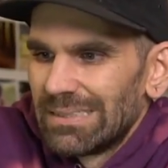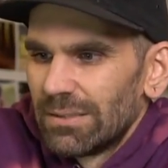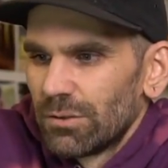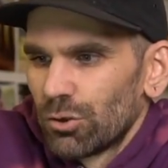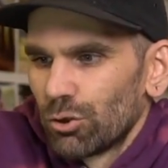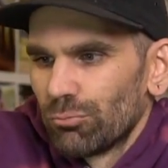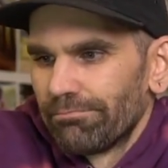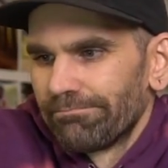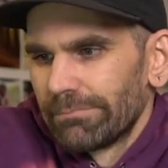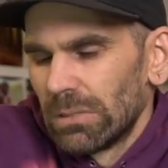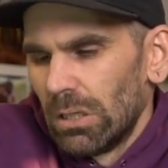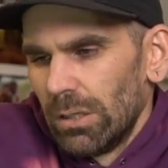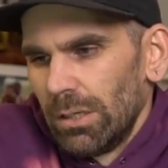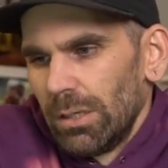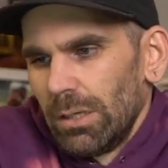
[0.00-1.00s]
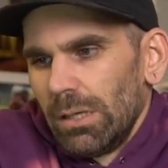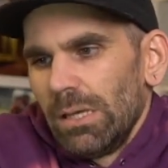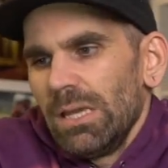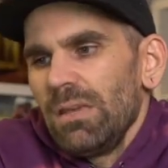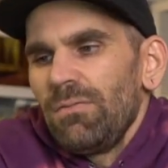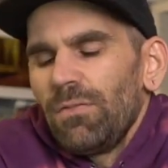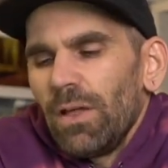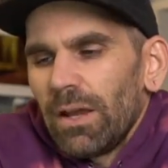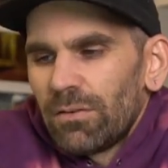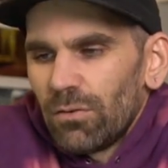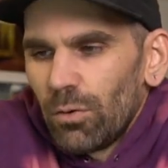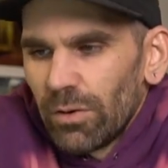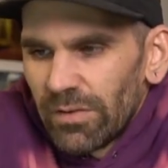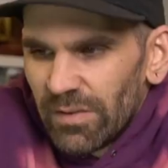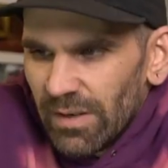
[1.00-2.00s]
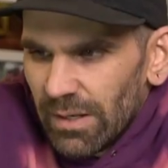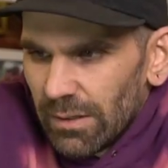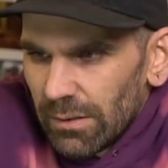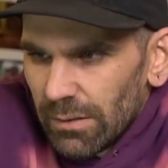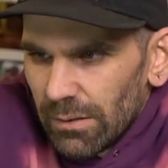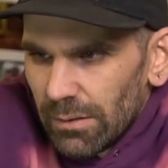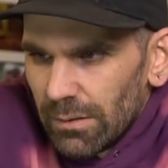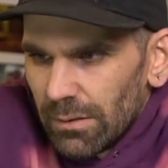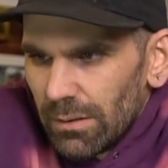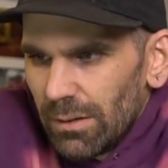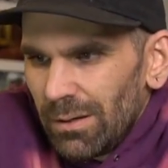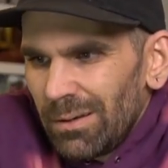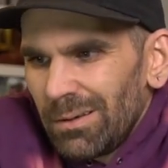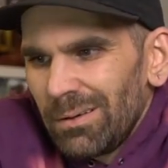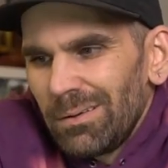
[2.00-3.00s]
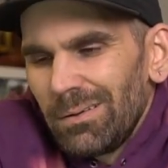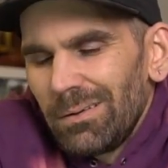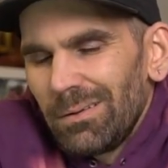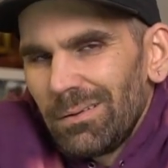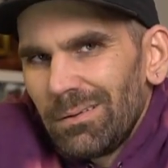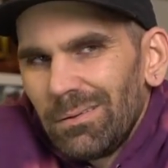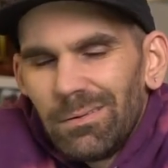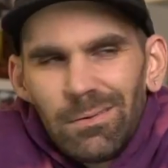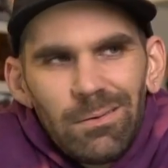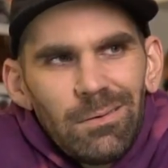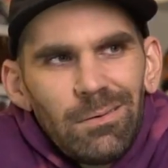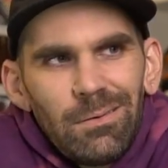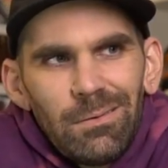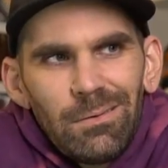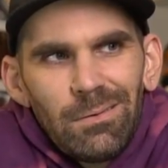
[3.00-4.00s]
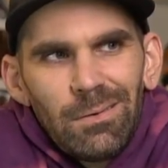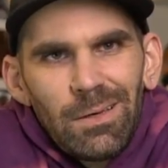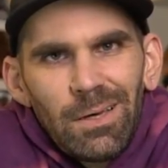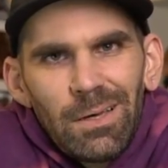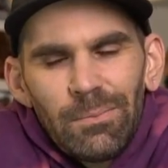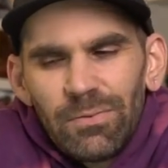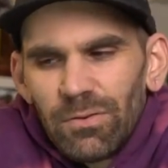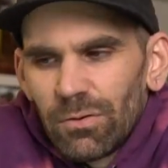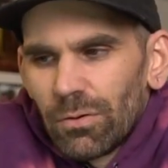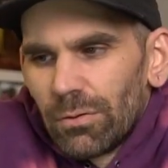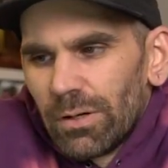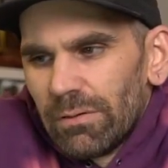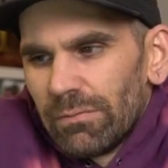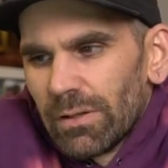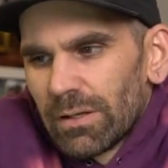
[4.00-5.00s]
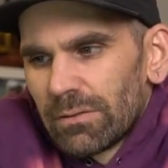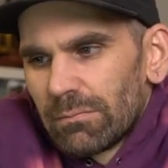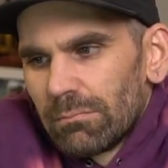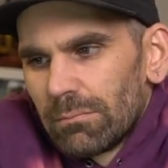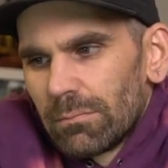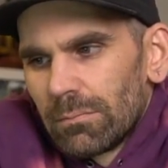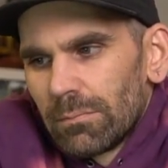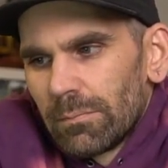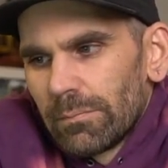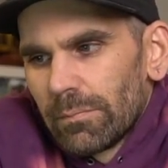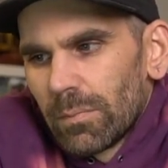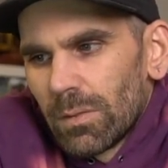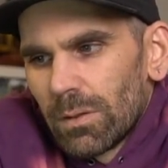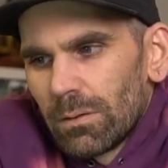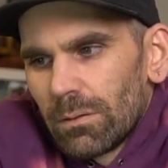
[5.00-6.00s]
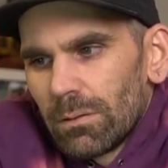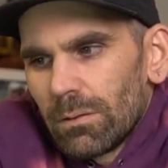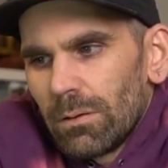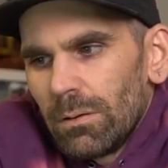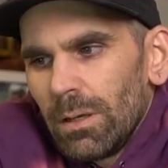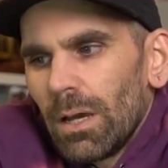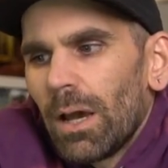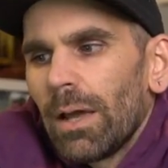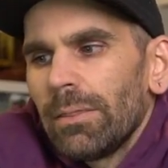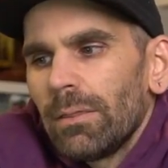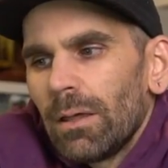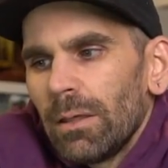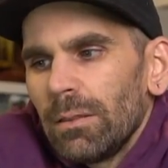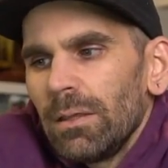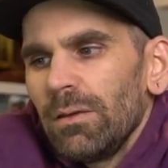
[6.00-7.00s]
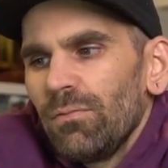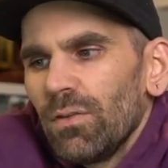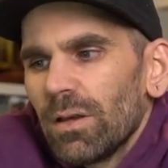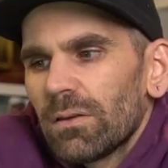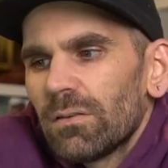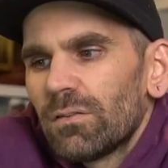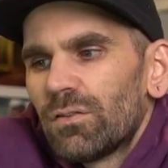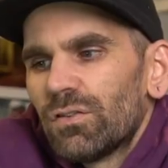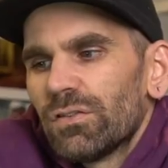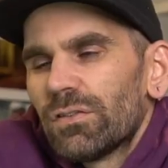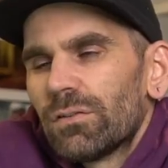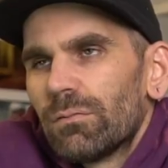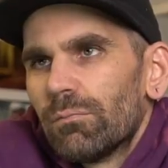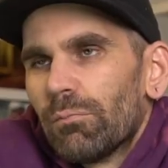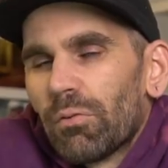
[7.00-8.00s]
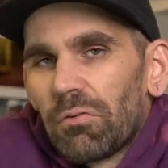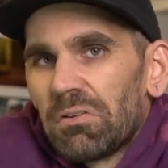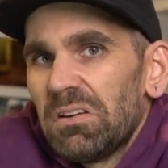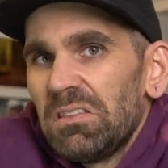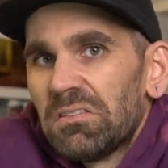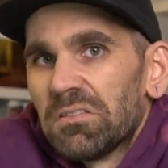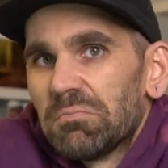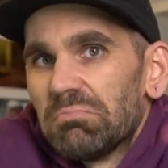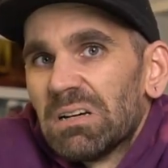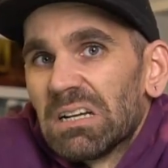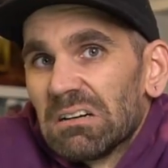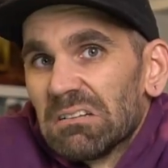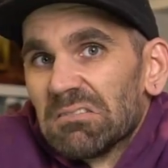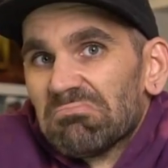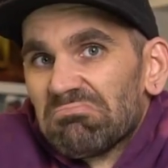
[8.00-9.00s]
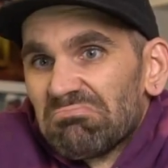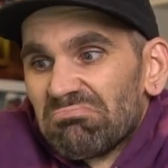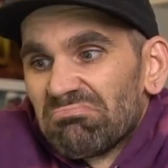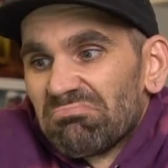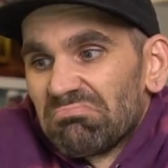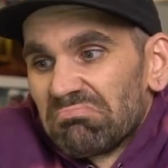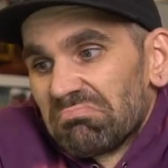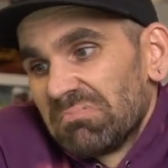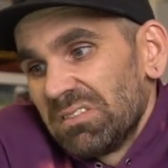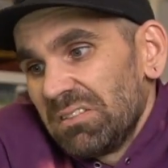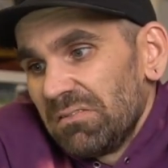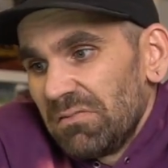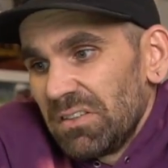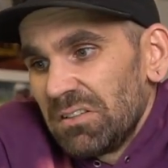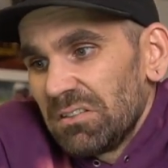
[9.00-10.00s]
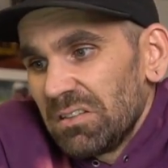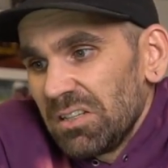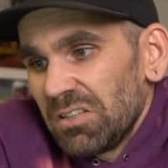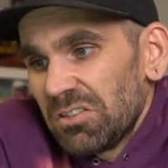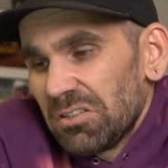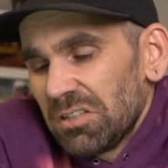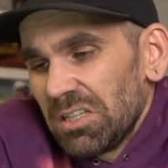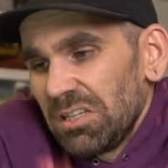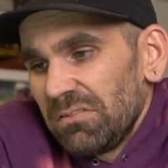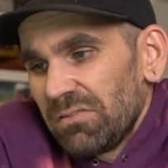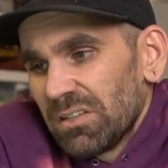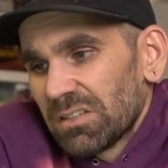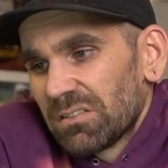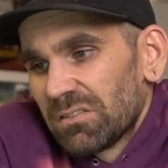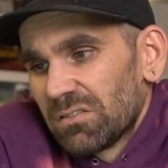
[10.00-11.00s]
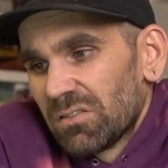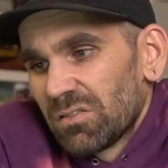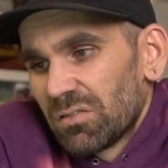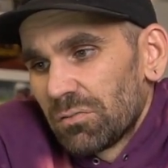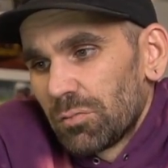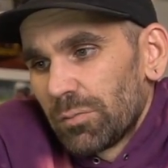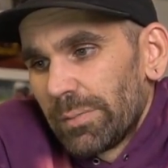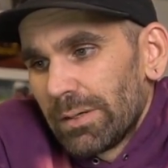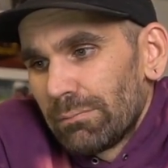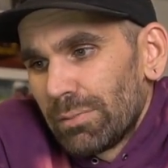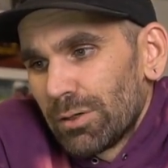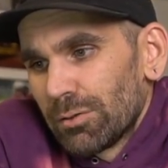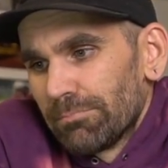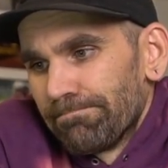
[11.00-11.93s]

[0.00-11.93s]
True. E-flex or Ascend? I'm still going E-flex. Yeah, the E-flex just breathes better. Ventilation on the E-flex is just a little bit better.